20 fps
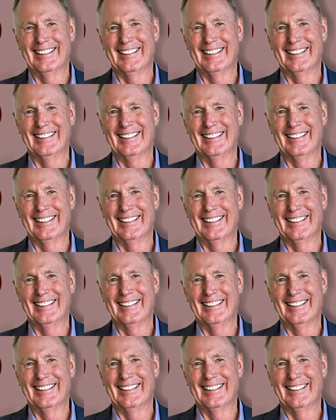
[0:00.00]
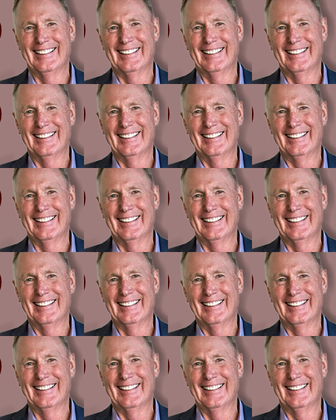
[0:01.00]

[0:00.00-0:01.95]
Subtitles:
(silence)